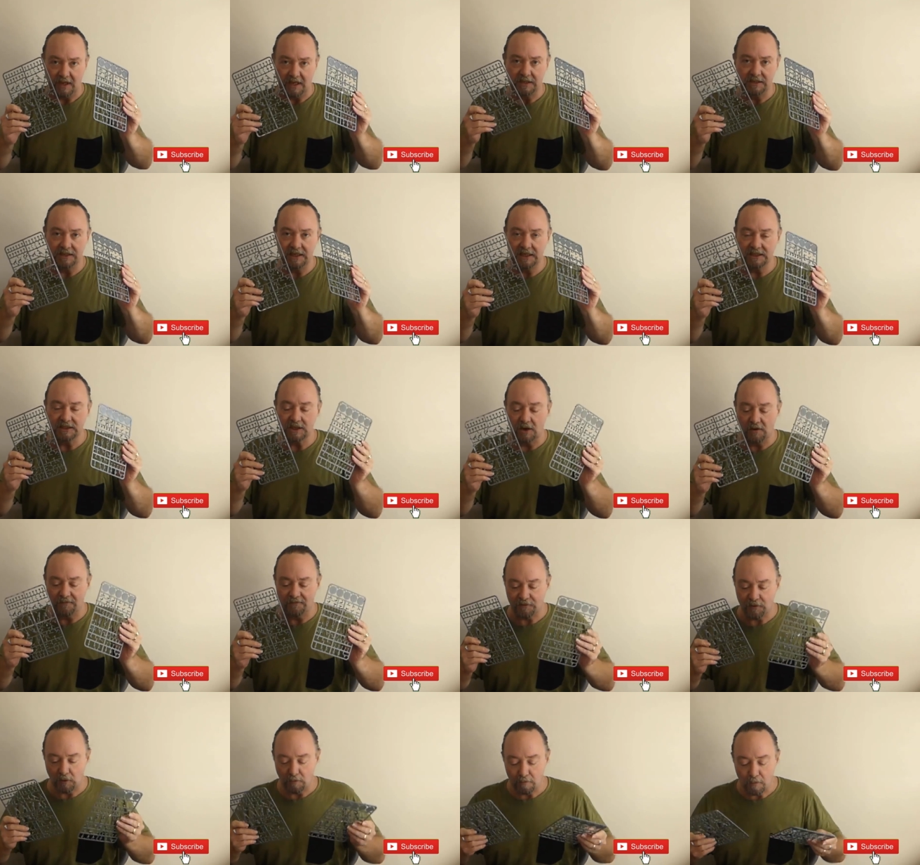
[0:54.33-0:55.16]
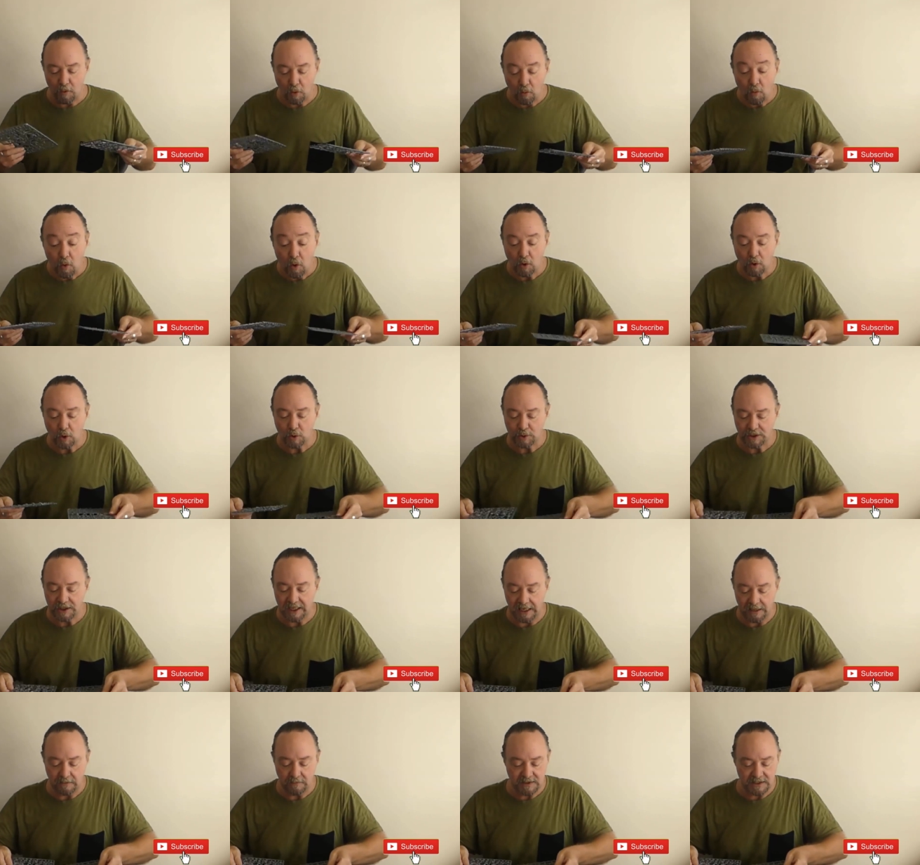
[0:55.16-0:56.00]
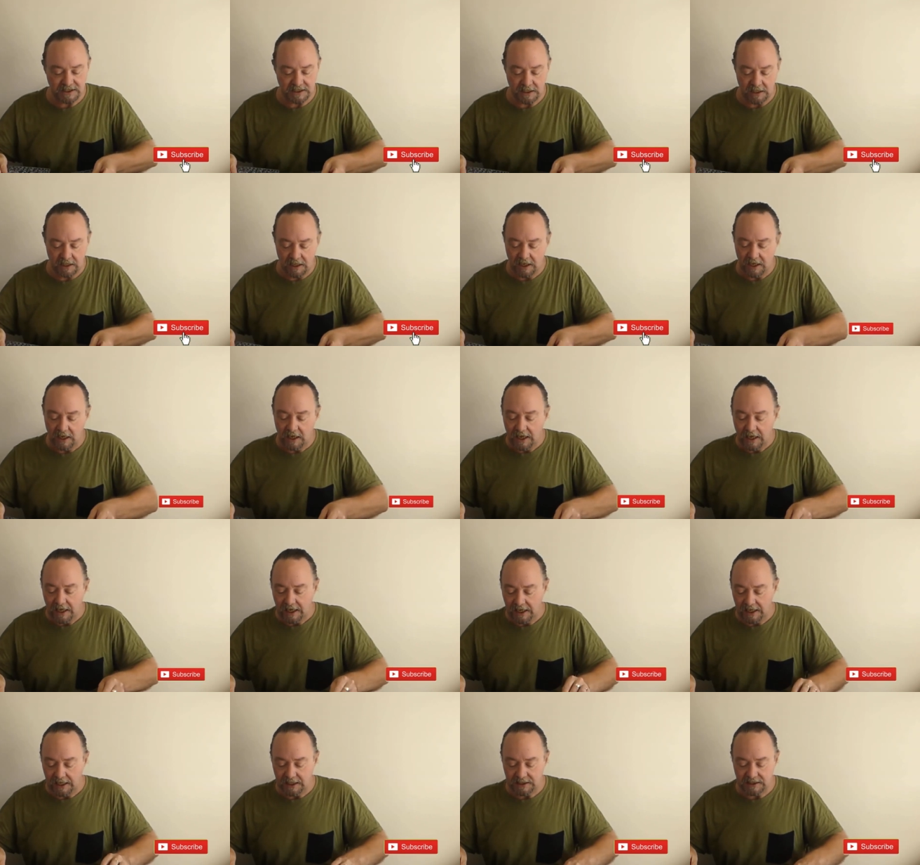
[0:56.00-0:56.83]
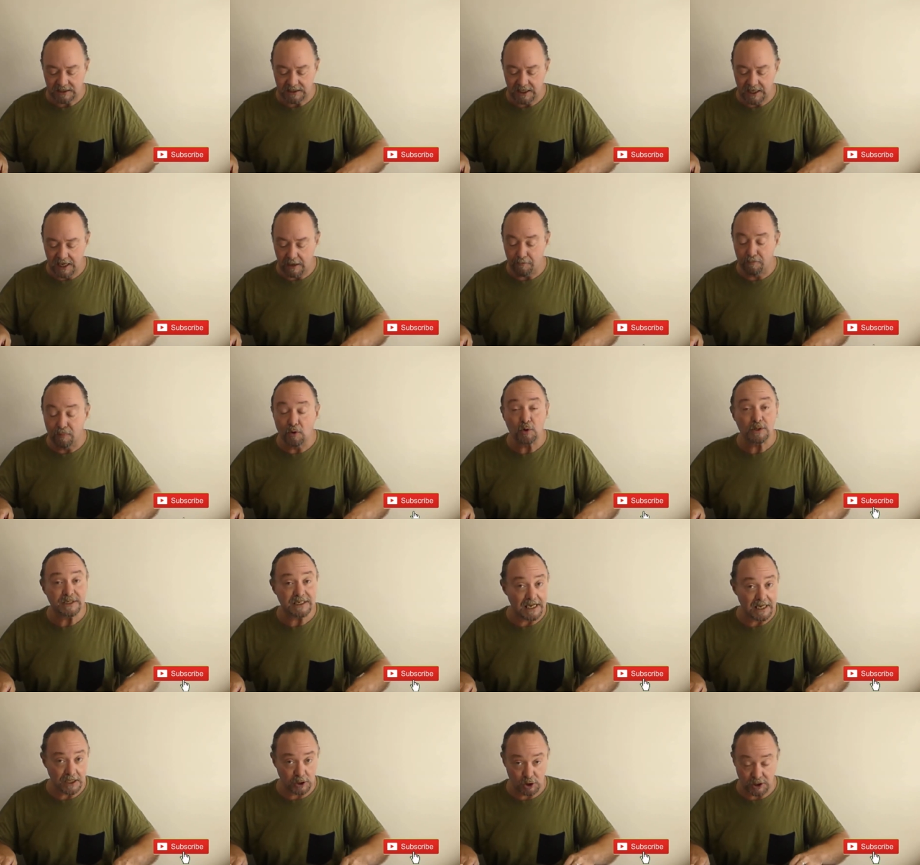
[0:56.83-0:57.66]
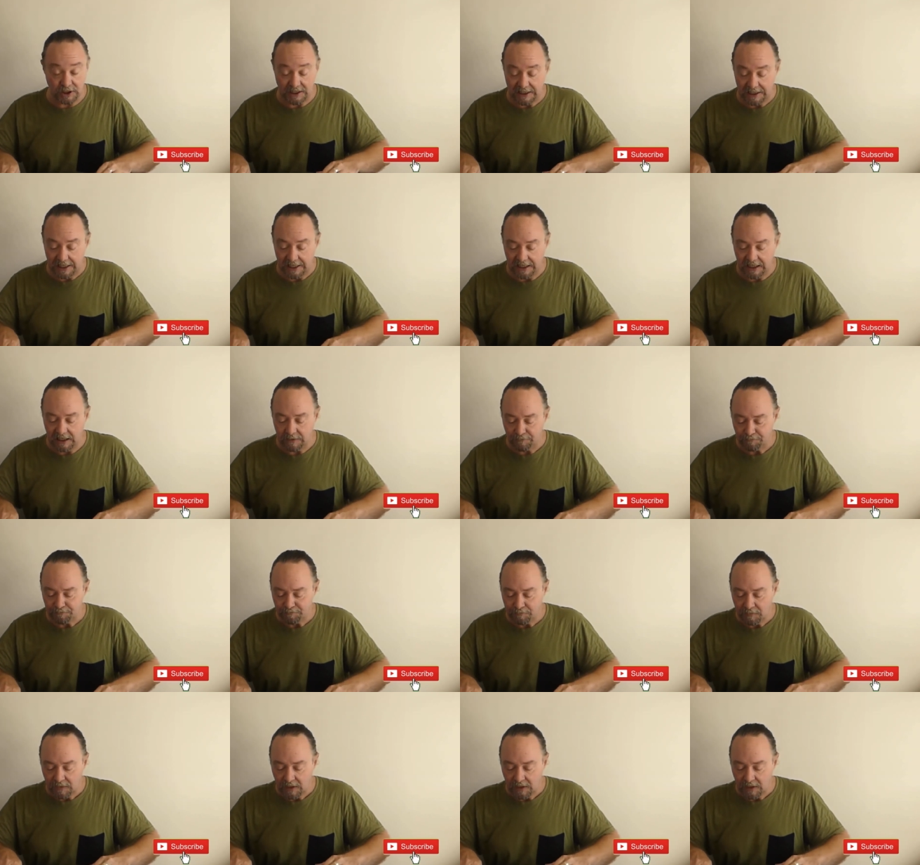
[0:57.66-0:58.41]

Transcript: These are from Warlord Games. It's their bolt action line.